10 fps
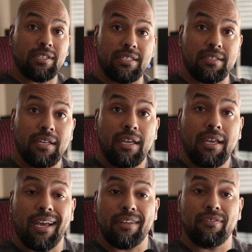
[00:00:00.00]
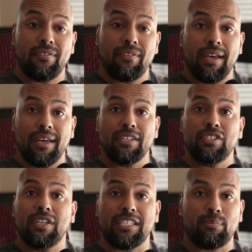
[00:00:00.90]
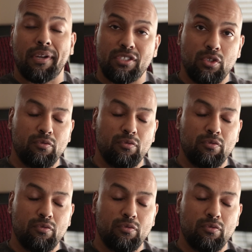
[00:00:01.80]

to kind of uh, express your